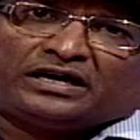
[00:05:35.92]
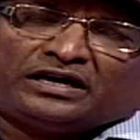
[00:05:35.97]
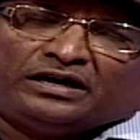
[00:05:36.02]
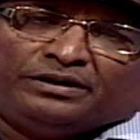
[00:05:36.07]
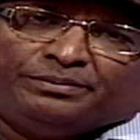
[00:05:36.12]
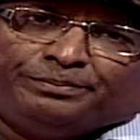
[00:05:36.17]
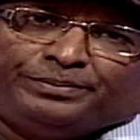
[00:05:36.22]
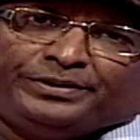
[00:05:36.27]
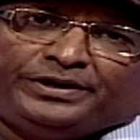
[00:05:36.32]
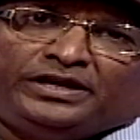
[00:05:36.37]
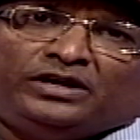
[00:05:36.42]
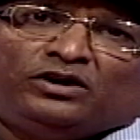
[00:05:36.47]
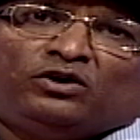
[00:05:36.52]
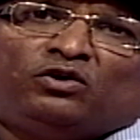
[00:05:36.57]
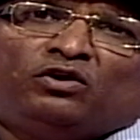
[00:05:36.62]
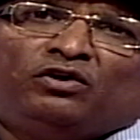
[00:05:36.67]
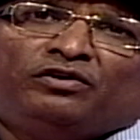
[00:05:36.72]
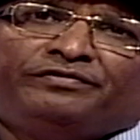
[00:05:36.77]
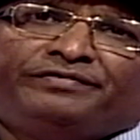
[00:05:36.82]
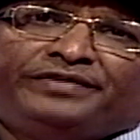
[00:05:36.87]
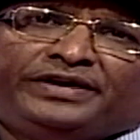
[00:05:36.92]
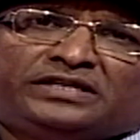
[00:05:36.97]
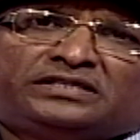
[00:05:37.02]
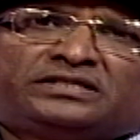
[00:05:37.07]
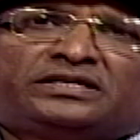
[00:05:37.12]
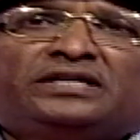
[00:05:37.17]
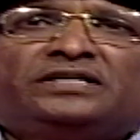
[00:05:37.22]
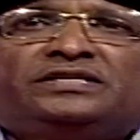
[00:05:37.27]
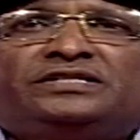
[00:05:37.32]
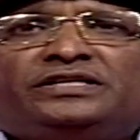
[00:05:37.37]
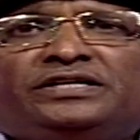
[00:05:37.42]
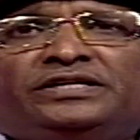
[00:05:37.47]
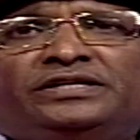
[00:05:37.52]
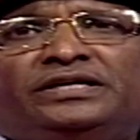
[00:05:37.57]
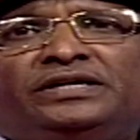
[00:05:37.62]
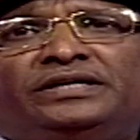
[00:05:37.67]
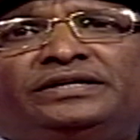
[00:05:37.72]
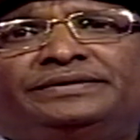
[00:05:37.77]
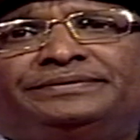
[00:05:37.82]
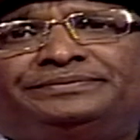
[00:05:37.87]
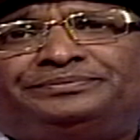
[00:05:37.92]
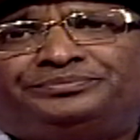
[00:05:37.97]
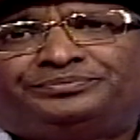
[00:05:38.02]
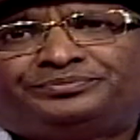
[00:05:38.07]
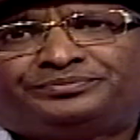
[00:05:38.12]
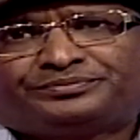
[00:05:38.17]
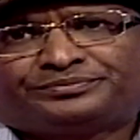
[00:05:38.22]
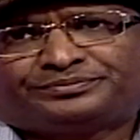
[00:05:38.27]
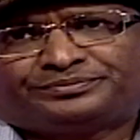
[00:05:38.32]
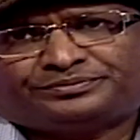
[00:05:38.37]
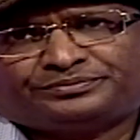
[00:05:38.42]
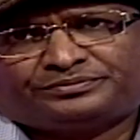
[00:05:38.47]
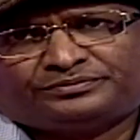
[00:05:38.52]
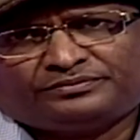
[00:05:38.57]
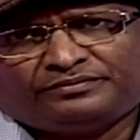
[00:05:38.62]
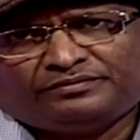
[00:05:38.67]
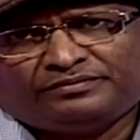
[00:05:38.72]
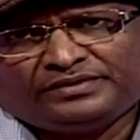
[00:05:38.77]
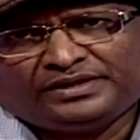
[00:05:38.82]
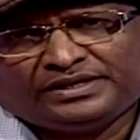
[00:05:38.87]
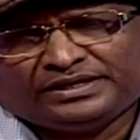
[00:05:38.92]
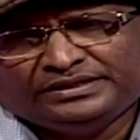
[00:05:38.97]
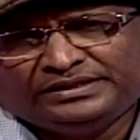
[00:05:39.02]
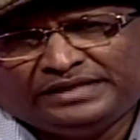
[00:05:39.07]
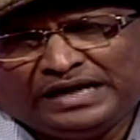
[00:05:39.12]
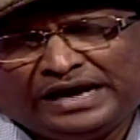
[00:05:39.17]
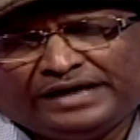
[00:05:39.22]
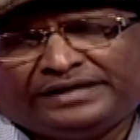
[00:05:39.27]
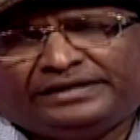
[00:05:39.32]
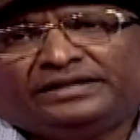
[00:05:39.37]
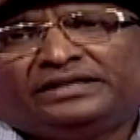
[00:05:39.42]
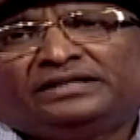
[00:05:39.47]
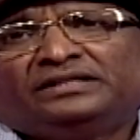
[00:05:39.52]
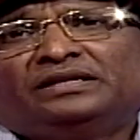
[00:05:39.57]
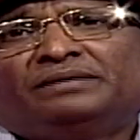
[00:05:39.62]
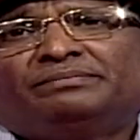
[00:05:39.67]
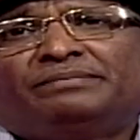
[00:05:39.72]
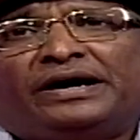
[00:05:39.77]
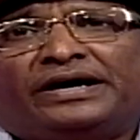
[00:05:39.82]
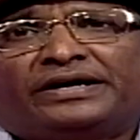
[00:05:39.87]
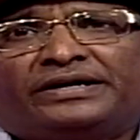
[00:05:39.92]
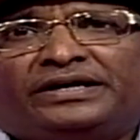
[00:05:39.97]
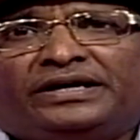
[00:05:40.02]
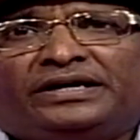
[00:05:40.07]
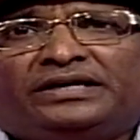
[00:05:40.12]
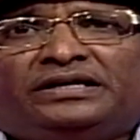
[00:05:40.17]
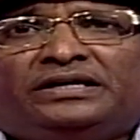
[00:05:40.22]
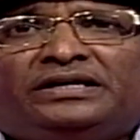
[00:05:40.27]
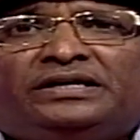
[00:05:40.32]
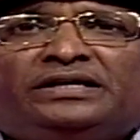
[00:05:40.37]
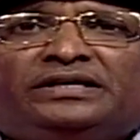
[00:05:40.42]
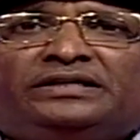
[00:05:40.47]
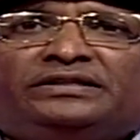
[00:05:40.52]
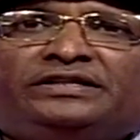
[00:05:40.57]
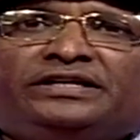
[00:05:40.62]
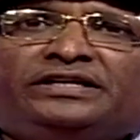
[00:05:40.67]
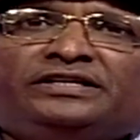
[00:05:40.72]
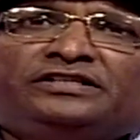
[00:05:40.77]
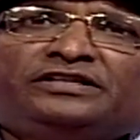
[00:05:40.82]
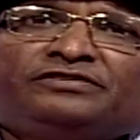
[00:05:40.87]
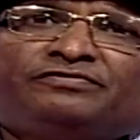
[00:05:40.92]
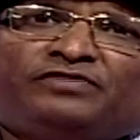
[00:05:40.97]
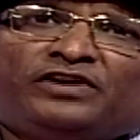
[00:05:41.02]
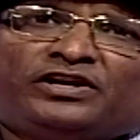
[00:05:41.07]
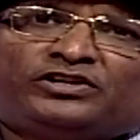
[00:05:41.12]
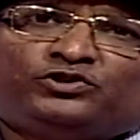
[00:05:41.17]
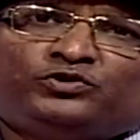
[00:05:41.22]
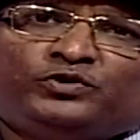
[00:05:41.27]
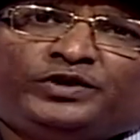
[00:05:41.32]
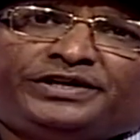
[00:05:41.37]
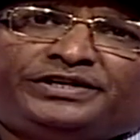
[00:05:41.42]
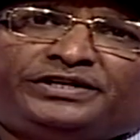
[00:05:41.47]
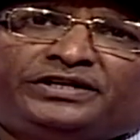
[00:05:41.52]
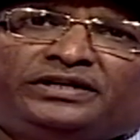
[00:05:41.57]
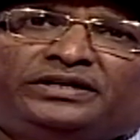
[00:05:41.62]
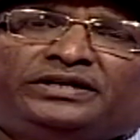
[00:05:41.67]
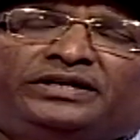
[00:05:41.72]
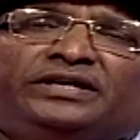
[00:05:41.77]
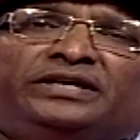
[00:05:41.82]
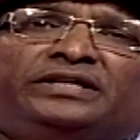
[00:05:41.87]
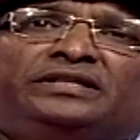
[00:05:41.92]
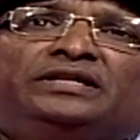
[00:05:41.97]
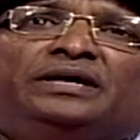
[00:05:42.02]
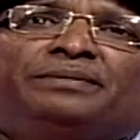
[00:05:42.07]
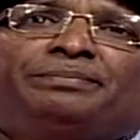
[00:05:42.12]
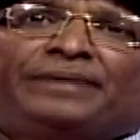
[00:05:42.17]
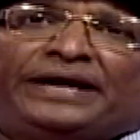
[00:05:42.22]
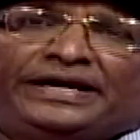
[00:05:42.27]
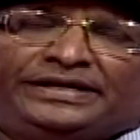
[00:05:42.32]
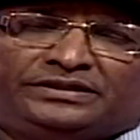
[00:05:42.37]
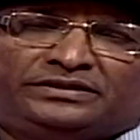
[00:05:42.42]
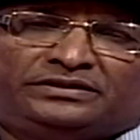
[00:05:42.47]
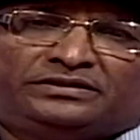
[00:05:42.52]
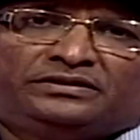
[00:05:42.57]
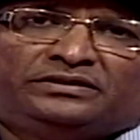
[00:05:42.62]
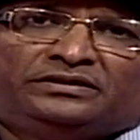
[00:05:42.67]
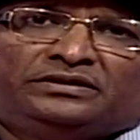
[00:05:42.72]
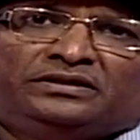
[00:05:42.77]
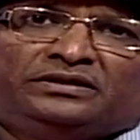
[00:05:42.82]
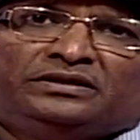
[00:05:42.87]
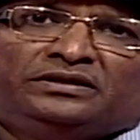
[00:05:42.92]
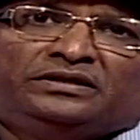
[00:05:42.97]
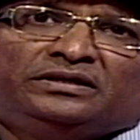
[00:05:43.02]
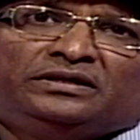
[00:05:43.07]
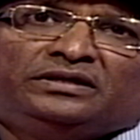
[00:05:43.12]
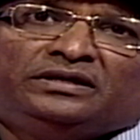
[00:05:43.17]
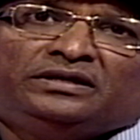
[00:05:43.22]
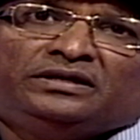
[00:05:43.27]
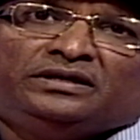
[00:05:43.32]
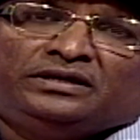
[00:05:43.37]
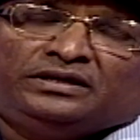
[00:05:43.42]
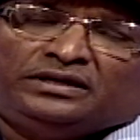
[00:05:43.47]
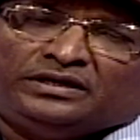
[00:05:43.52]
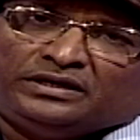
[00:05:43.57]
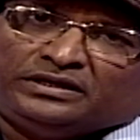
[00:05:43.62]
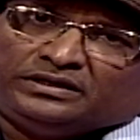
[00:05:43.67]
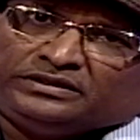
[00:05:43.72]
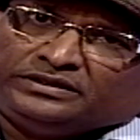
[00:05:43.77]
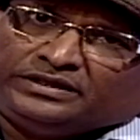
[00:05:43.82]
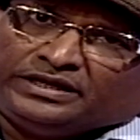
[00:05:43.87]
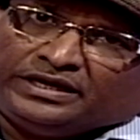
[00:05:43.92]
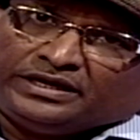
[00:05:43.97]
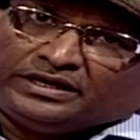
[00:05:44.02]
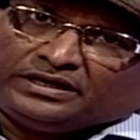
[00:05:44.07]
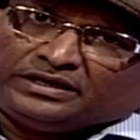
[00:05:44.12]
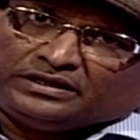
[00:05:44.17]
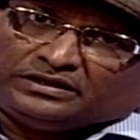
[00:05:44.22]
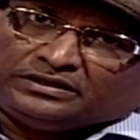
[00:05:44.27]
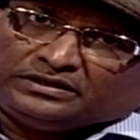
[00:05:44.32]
company always consider that in the market there is a fluctuation in the price. There